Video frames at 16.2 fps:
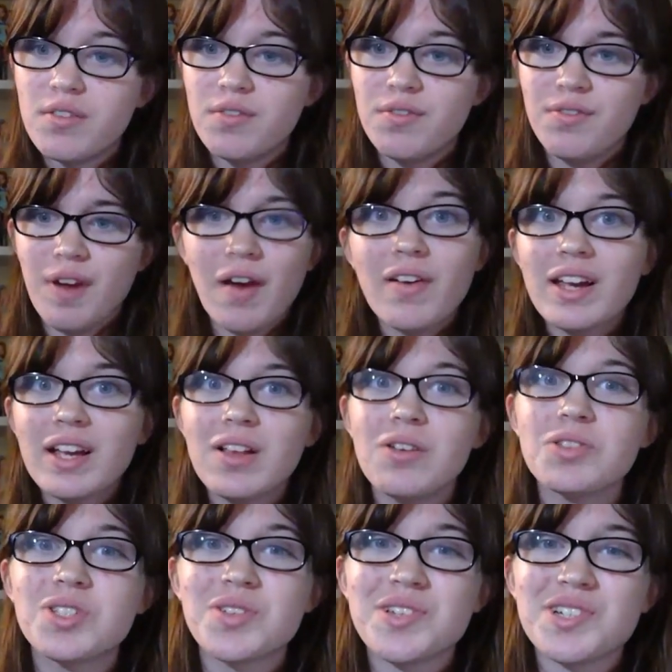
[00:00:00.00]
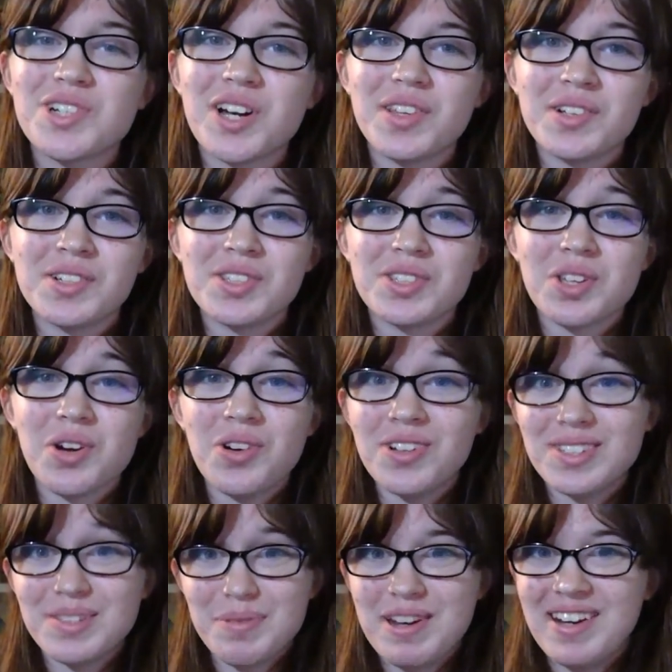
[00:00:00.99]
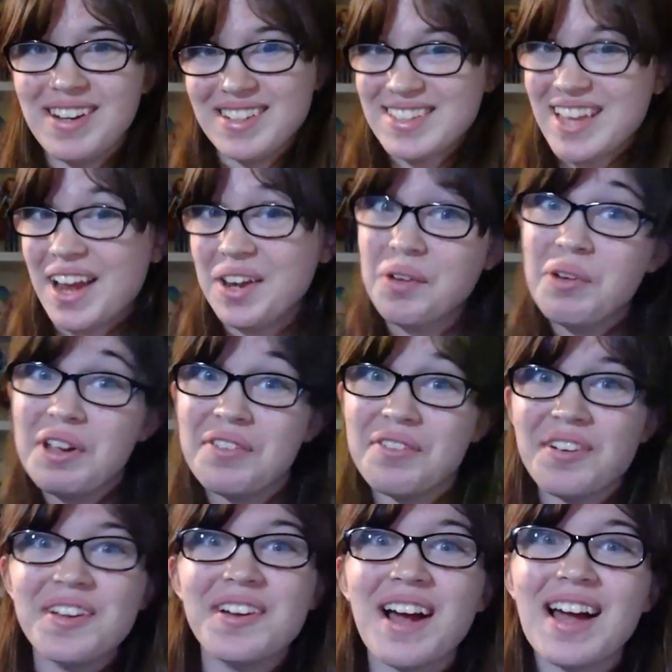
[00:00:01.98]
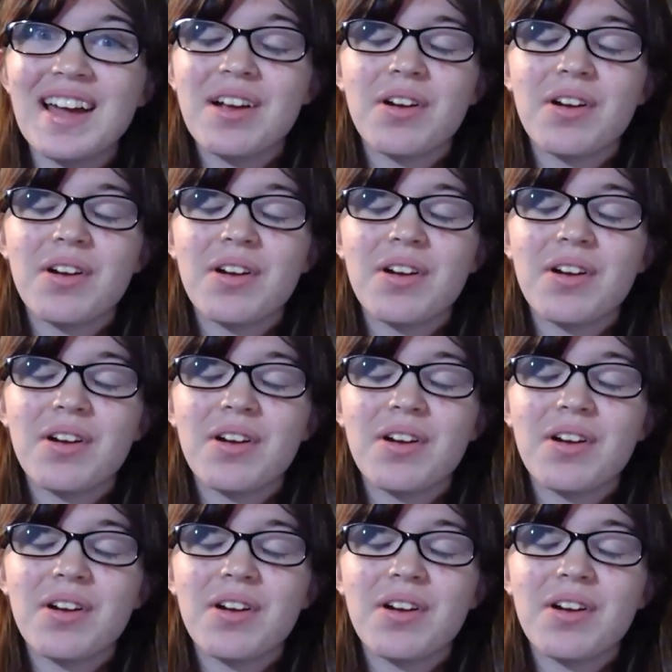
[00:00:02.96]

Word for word: very close to each other, so it's been an exciting week for you guys,